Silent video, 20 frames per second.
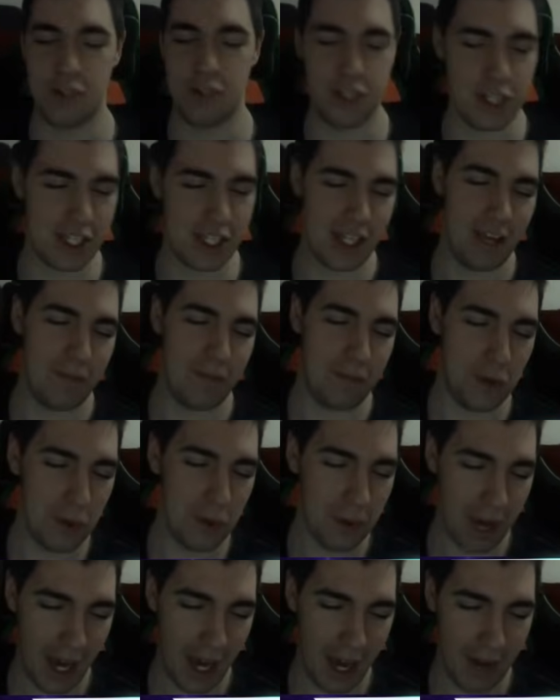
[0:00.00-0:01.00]
Just if
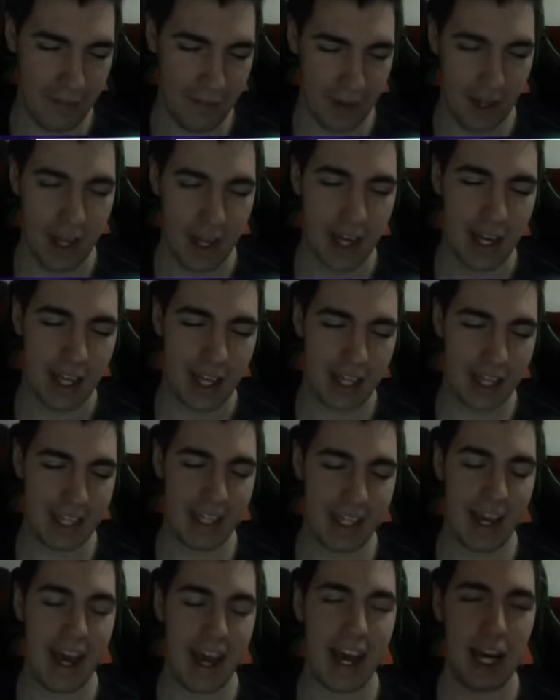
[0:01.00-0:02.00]
you have, a, like,
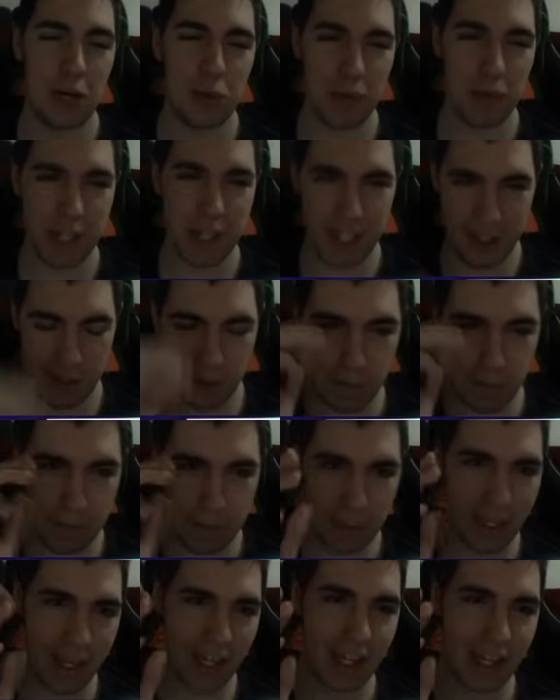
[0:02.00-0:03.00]
the equity to
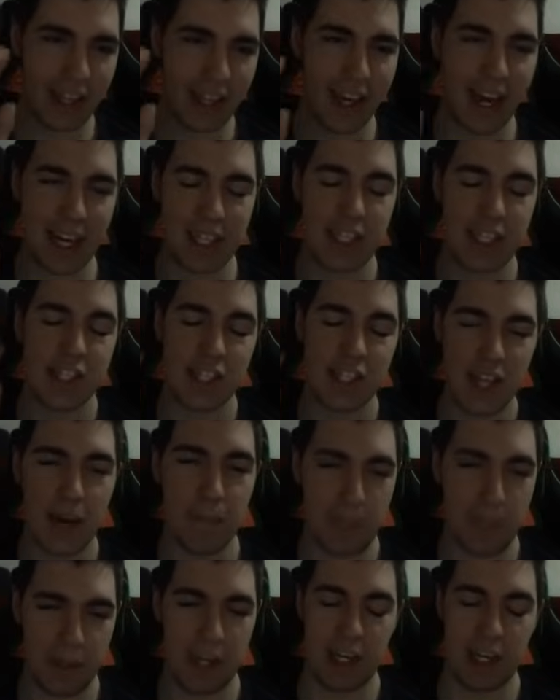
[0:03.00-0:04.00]
play Galactus,
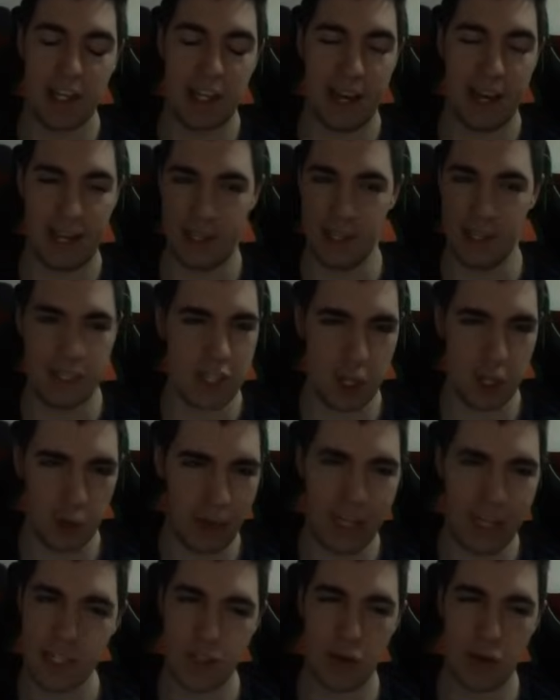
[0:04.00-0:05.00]
then play Galactus.
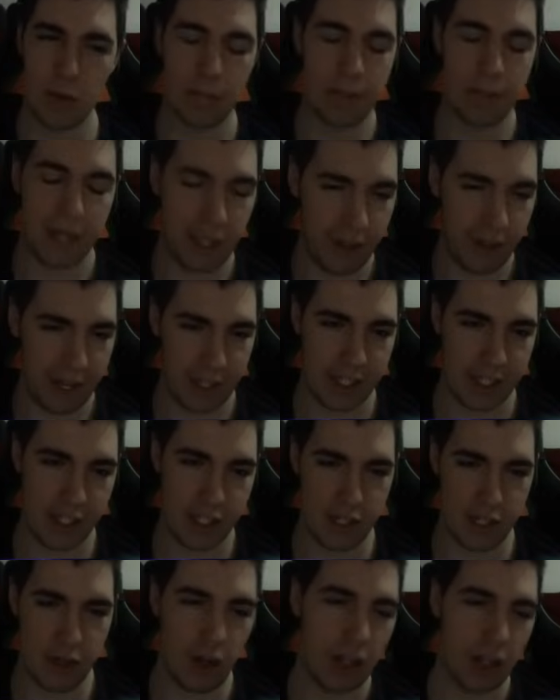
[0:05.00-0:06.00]
Otherwise, don't play
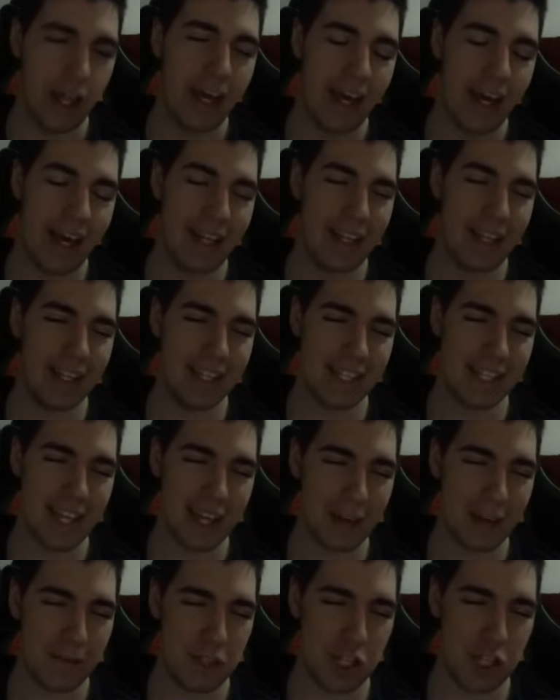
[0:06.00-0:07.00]
Galactus at all. And
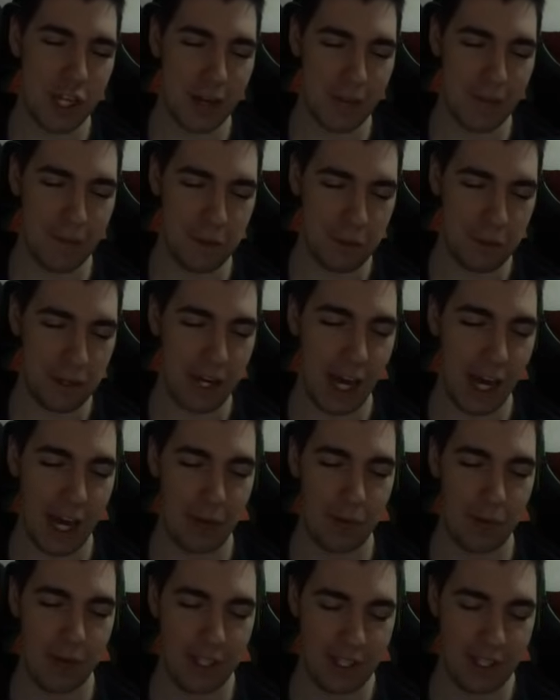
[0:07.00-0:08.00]
instead of Jeff, you
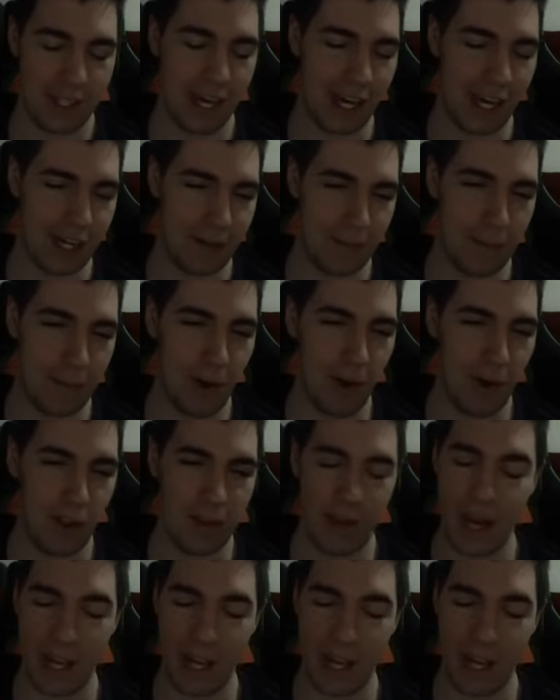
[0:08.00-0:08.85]
can run Cannonball.